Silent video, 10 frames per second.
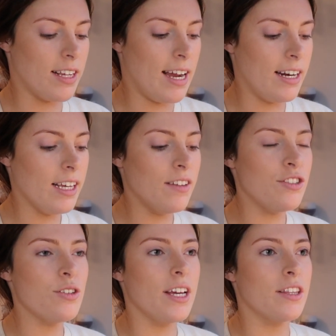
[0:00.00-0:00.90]
It kind of
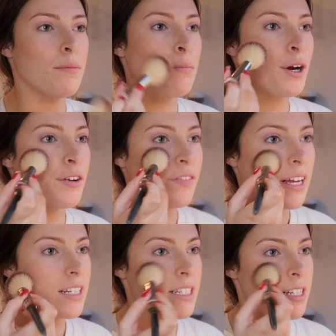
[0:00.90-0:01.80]
gives you like the
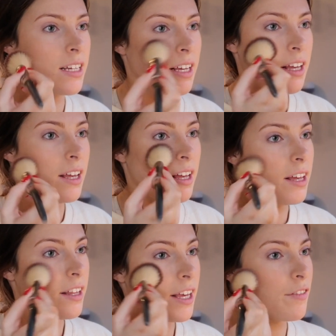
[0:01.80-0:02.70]
perfect
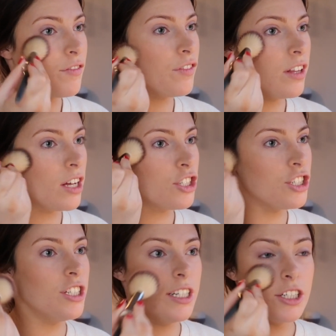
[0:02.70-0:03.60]
like flush
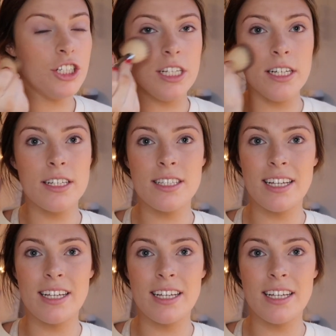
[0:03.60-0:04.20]
to your cheeks.